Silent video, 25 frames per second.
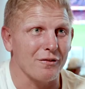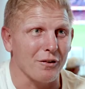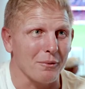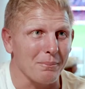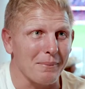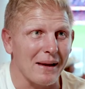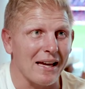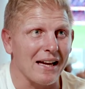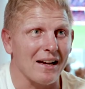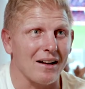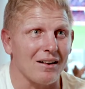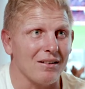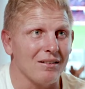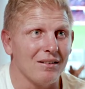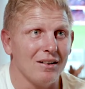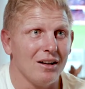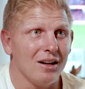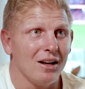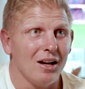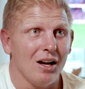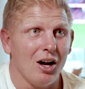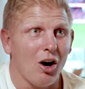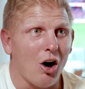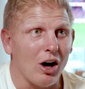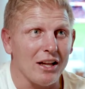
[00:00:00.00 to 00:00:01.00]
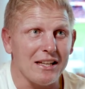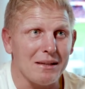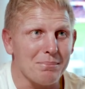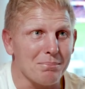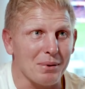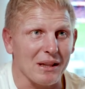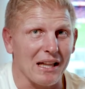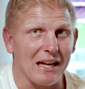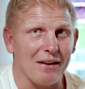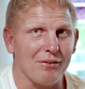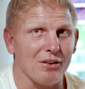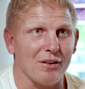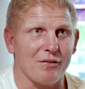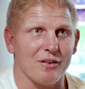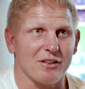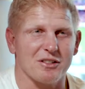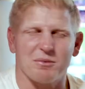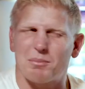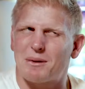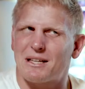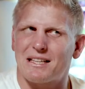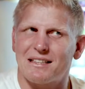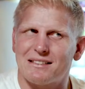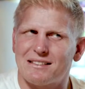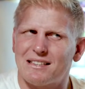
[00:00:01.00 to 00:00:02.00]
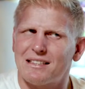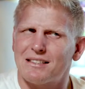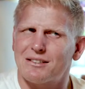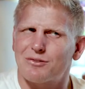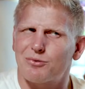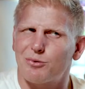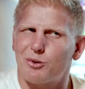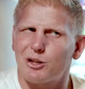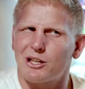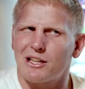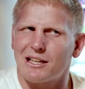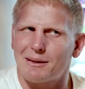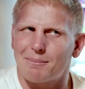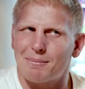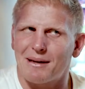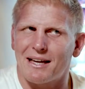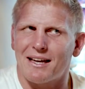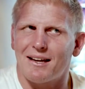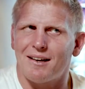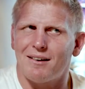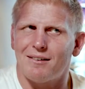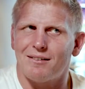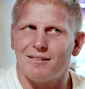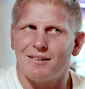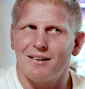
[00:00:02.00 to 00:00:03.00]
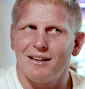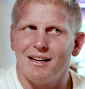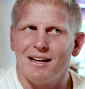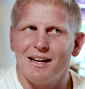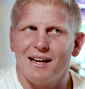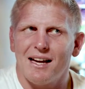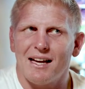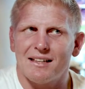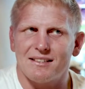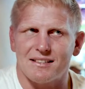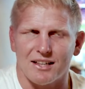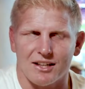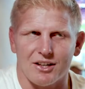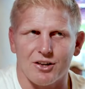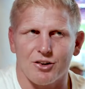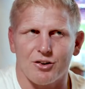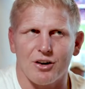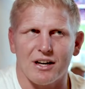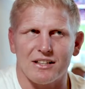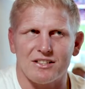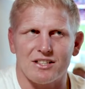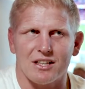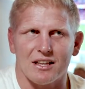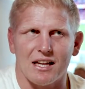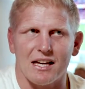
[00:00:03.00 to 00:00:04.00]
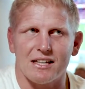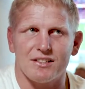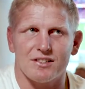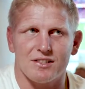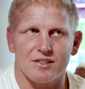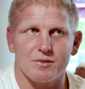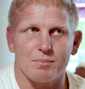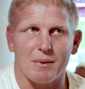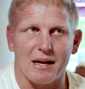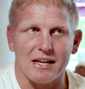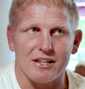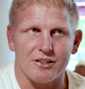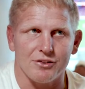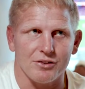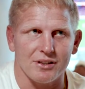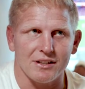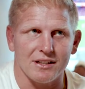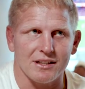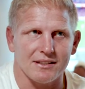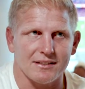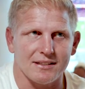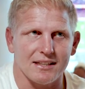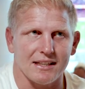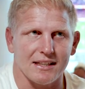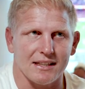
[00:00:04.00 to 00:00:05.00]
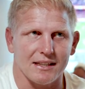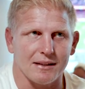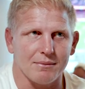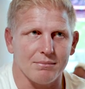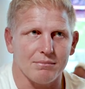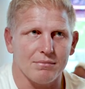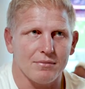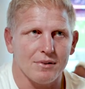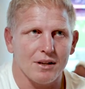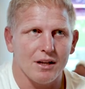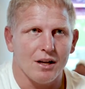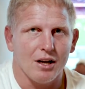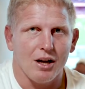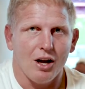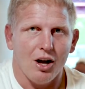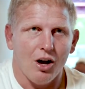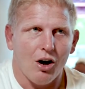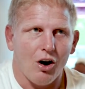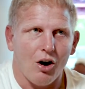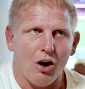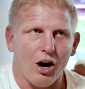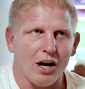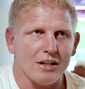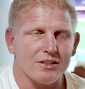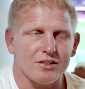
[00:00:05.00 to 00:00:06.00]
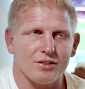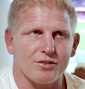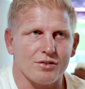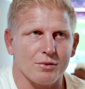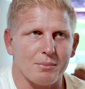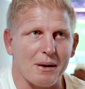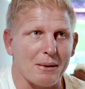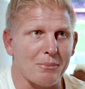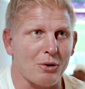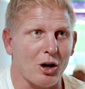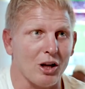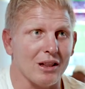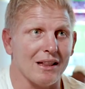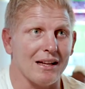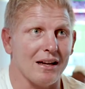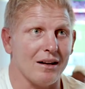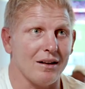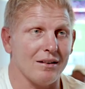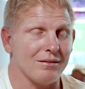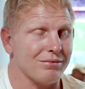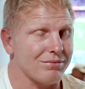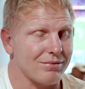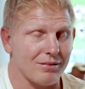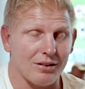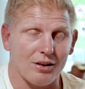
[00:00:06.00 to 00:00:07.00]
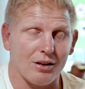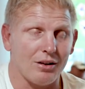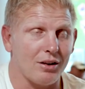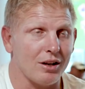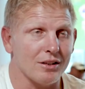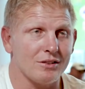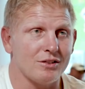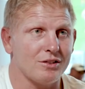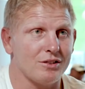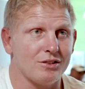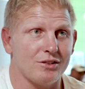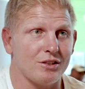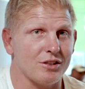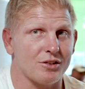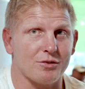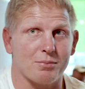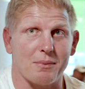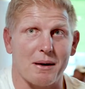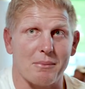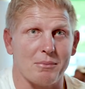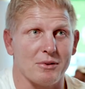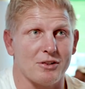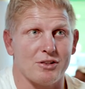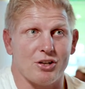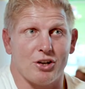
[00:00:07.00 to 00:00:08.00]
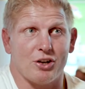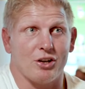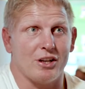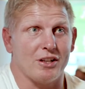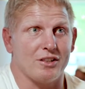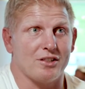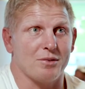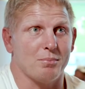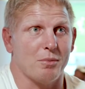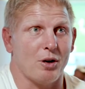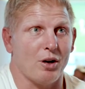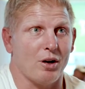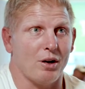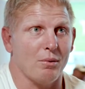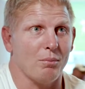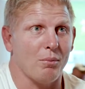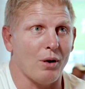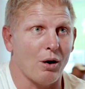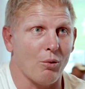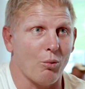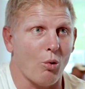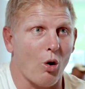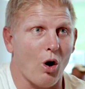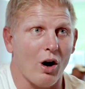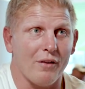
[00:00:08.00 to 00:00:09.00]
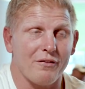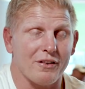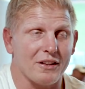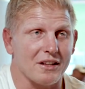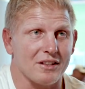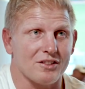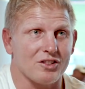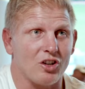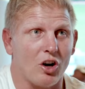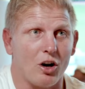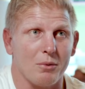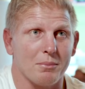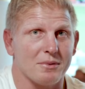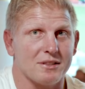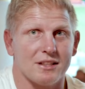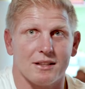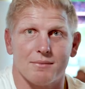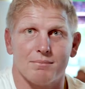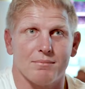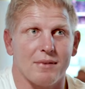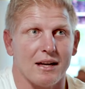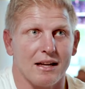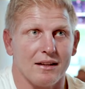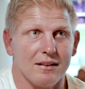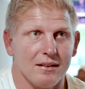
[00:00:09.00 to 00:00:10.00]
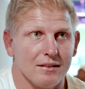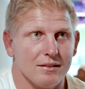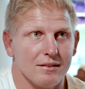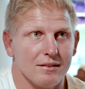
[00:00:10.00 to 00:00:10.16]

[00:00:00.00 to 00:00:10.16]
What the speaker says: from Mal. I didn't believe it at first. I'm like, is this really Mal? They said, congratulations, mate, you're in the team. I just remember, turning to my wife at the time and said, mate,